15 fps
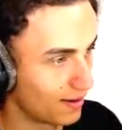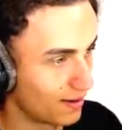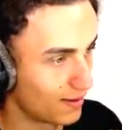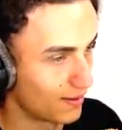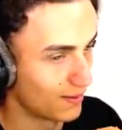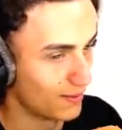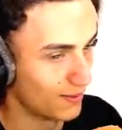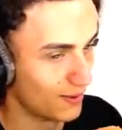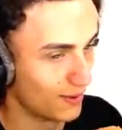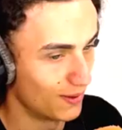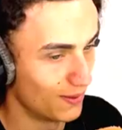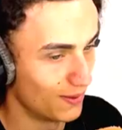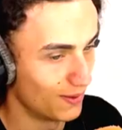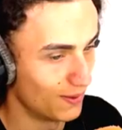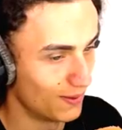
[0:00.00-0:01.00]
share whoa,
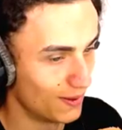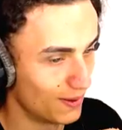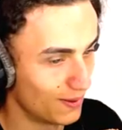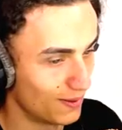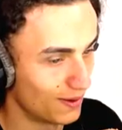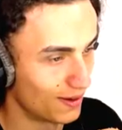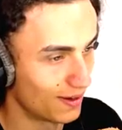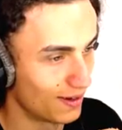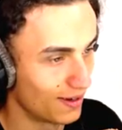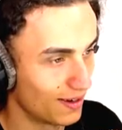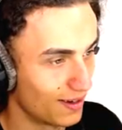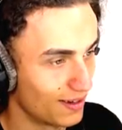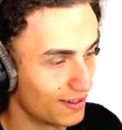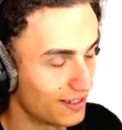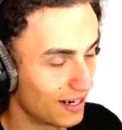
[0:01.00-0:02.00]
whoa, whoa. charm.
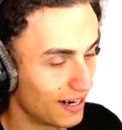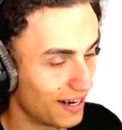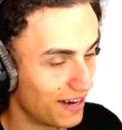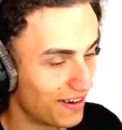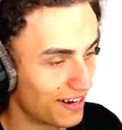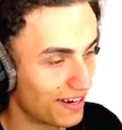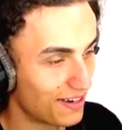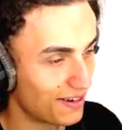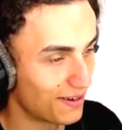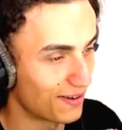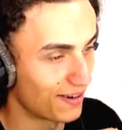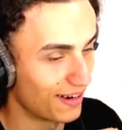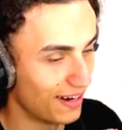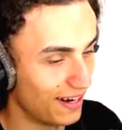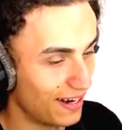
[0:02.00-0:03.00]
Jilly, I'll get you the oh.
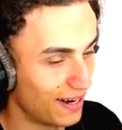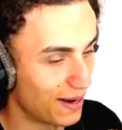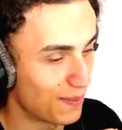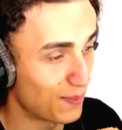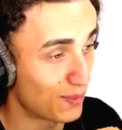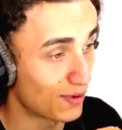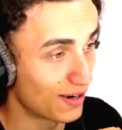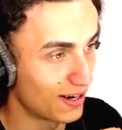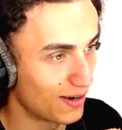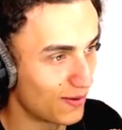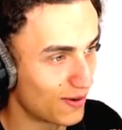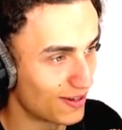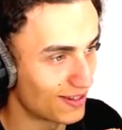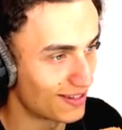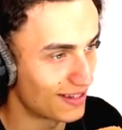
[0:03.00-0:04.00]
really uh, pretty
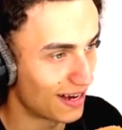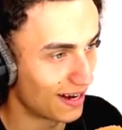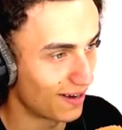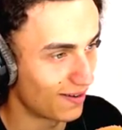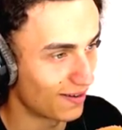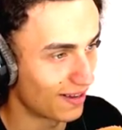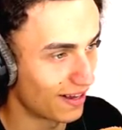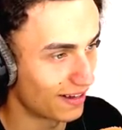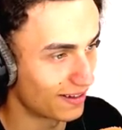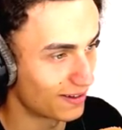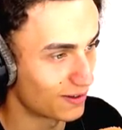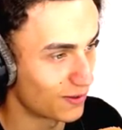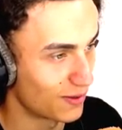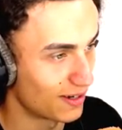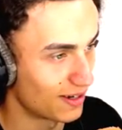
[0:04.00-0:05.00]
ones that look like they're
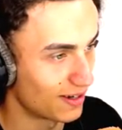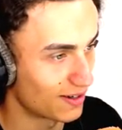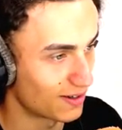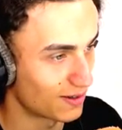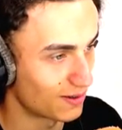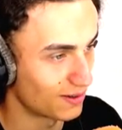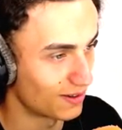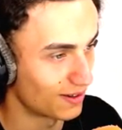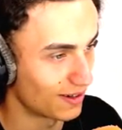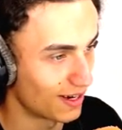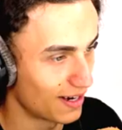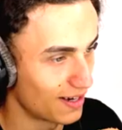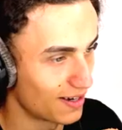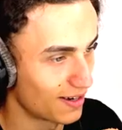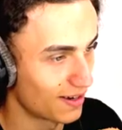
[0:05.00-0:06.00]
20 years old,
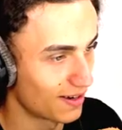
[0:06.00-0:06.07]
okay?